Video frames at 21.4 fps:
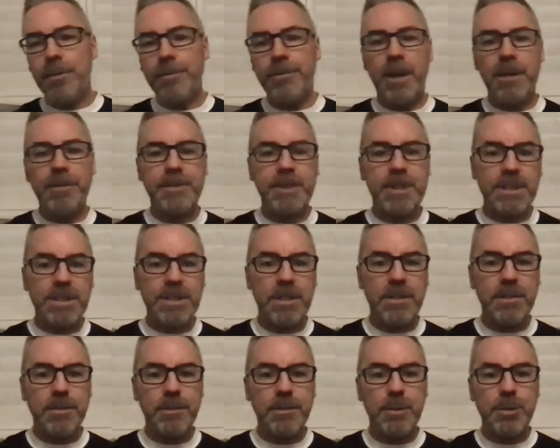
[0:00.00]
after his
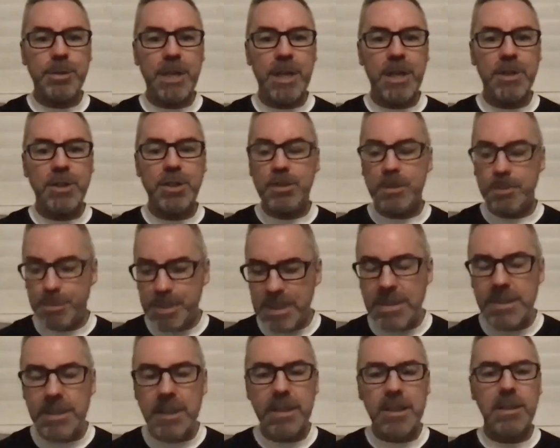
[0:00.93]
interval session, be
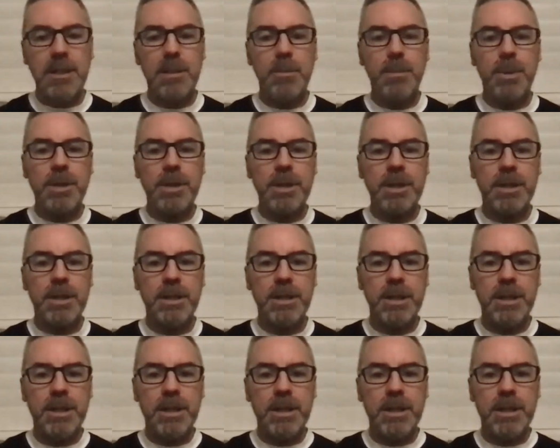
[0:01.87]
sick in the bucket.